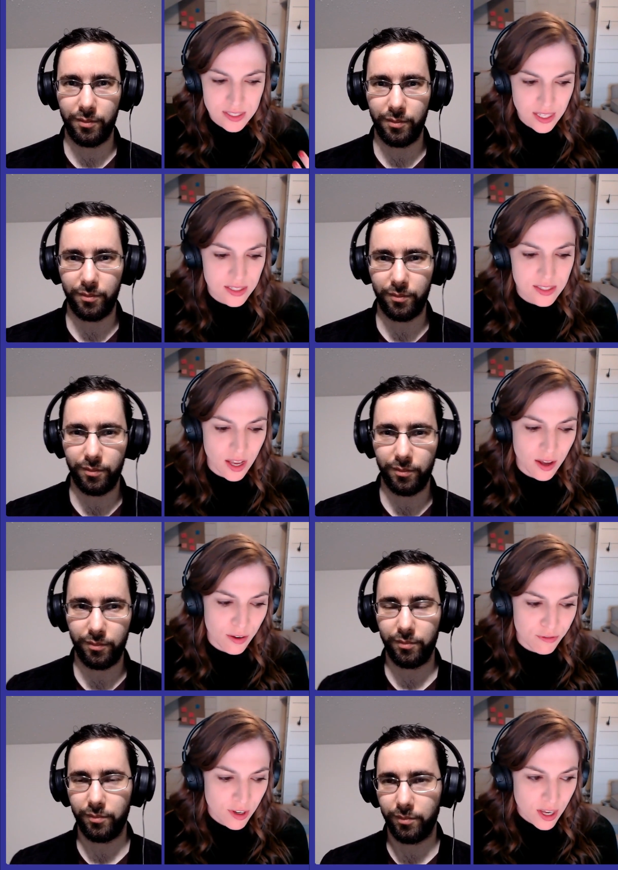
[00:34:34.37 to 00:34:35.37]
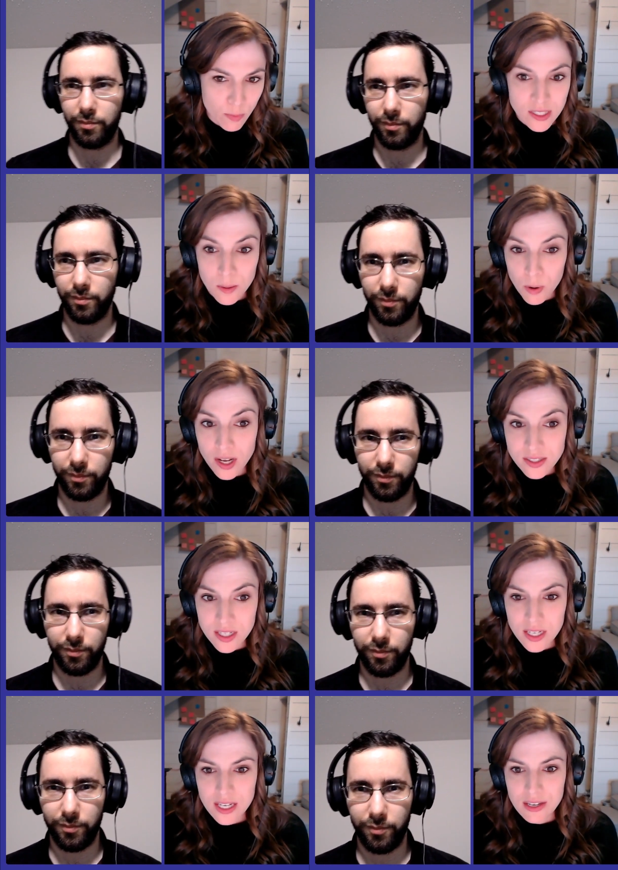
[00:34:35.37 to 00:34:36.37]
Speaker 1: sense of
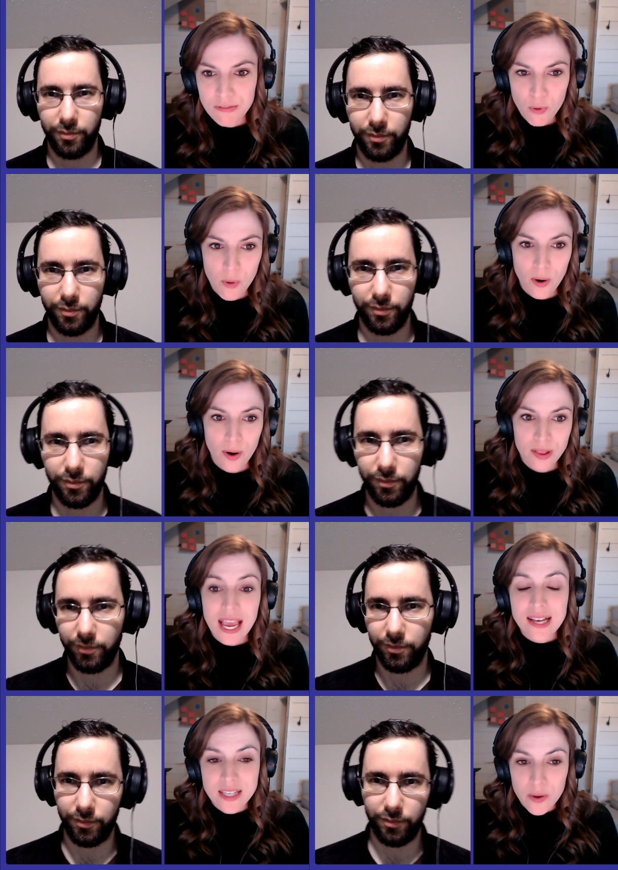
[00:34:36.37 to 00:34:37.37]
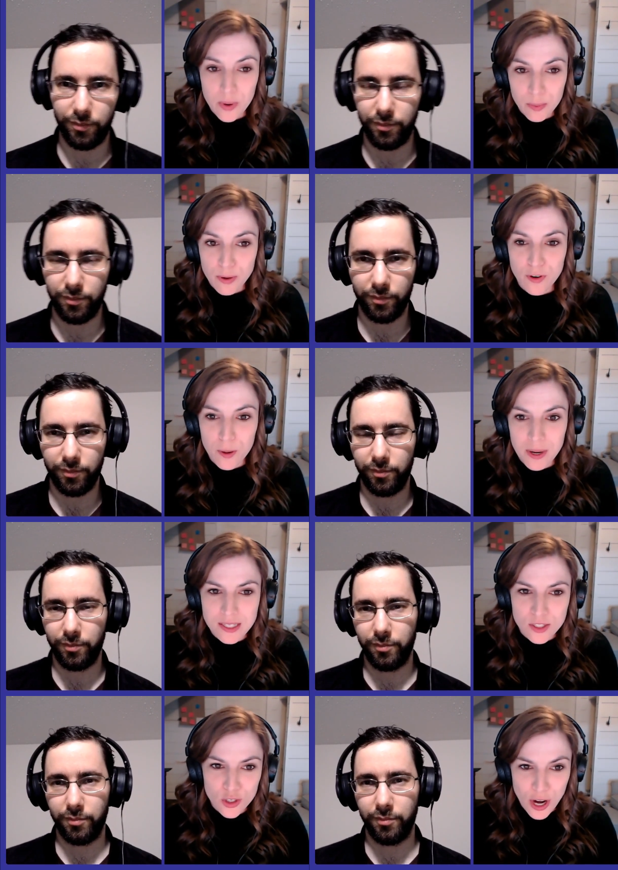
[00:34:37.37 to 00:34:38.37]
reciprocity for yes i want to refer
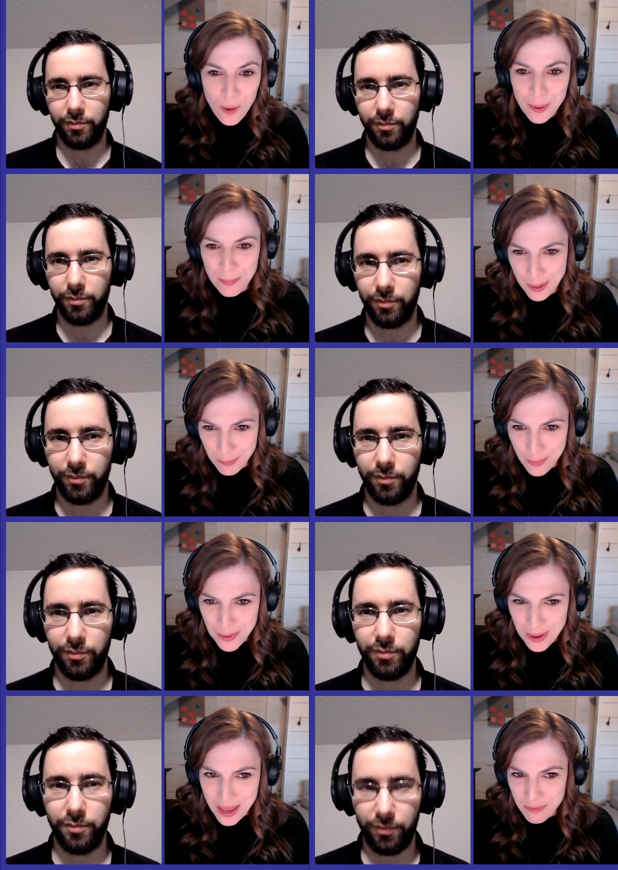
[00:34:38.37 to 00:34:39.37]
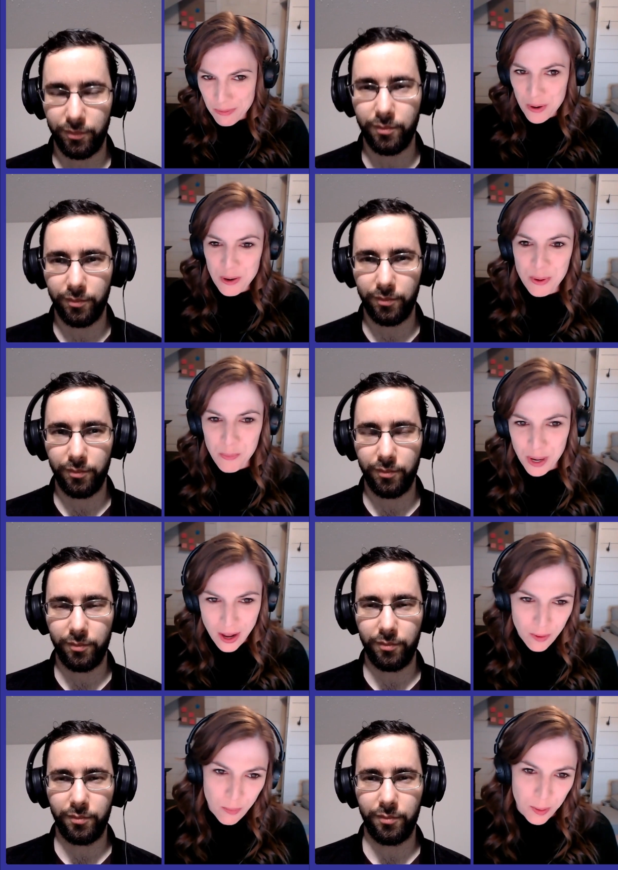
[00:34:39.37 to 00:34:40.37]
because you're helping people and want we want to
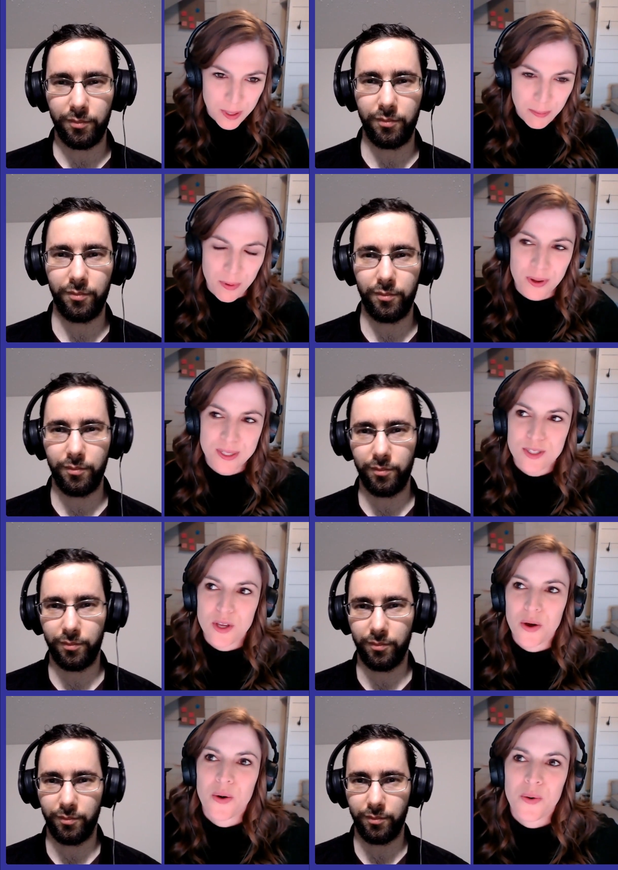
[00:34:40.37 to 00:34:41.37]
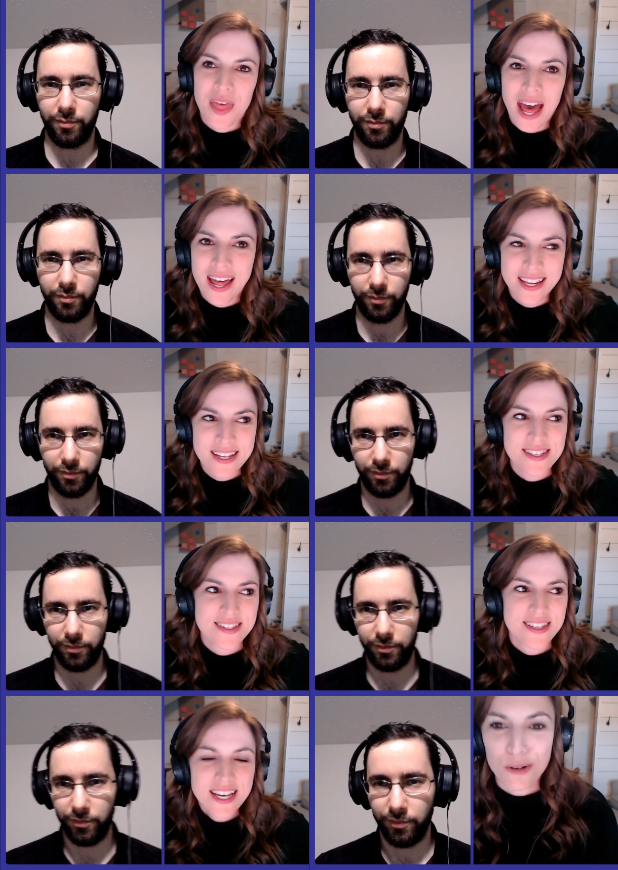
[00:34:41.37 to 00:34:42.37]
help more people and so that
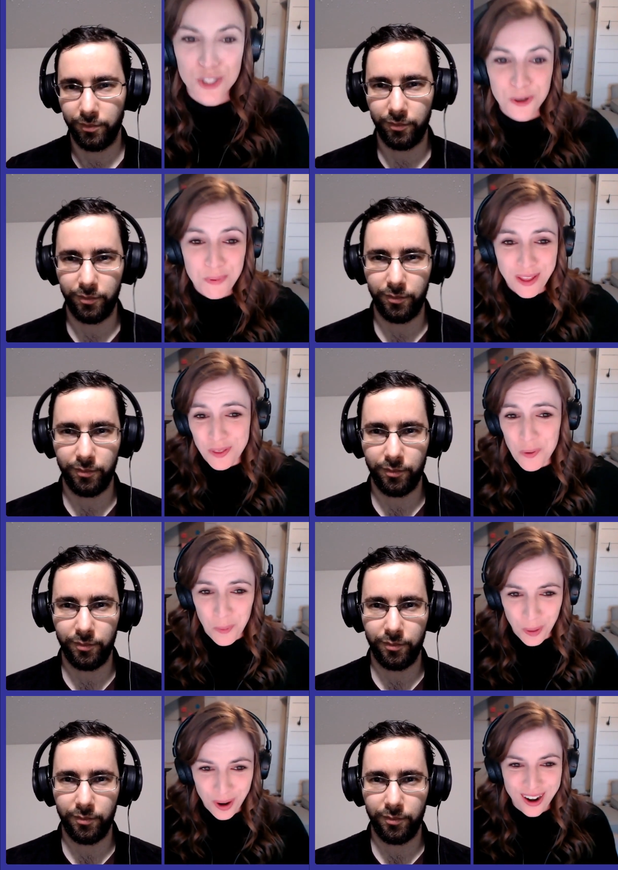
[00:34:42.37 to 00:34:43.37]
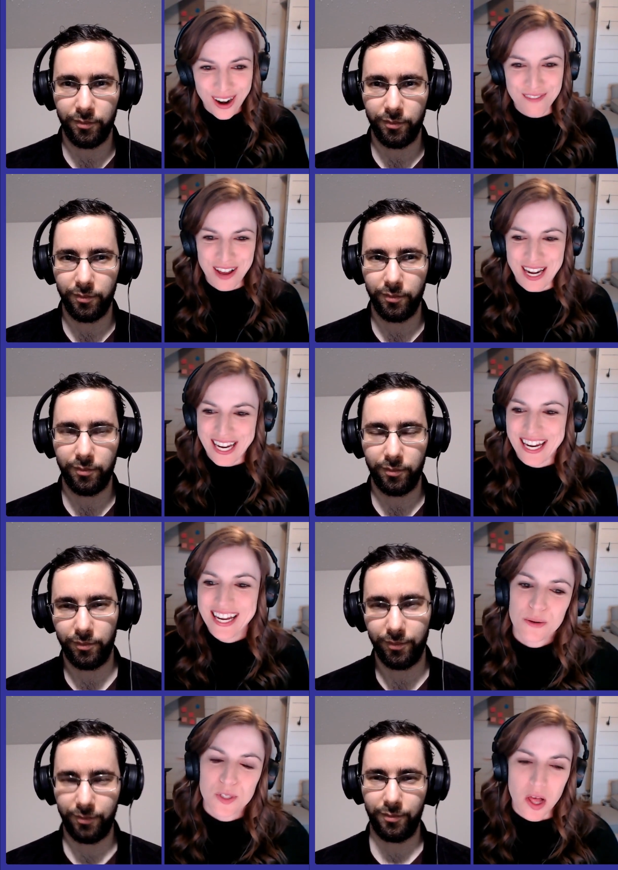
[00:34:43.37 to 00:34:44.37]
is should be at the core of any
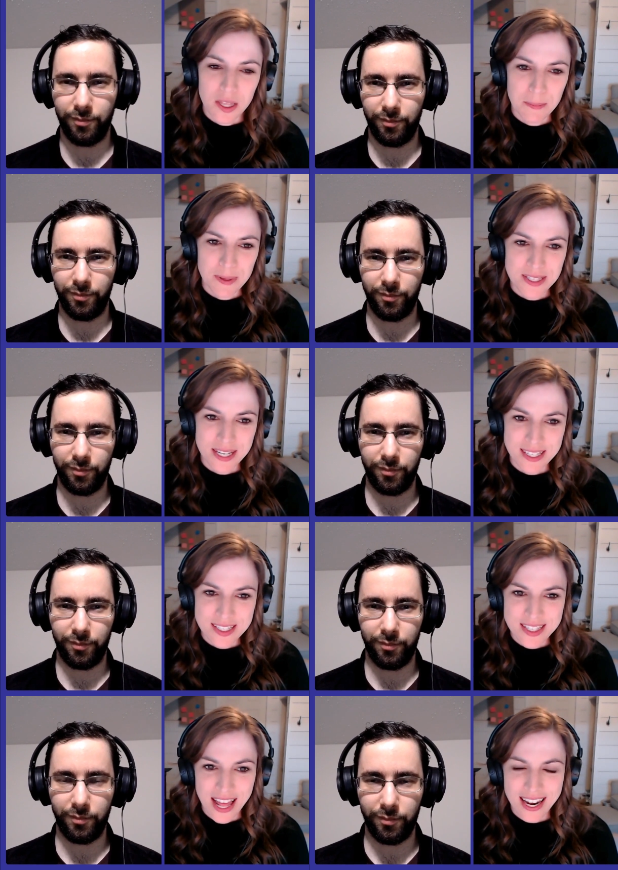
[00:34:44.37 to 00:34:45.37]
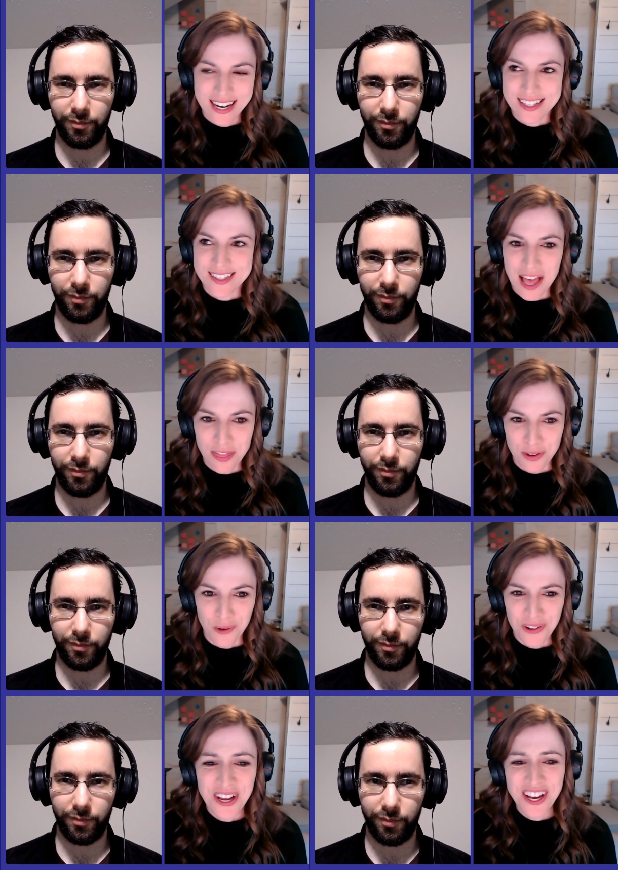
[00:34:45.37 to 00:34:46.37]
solid business that is ethical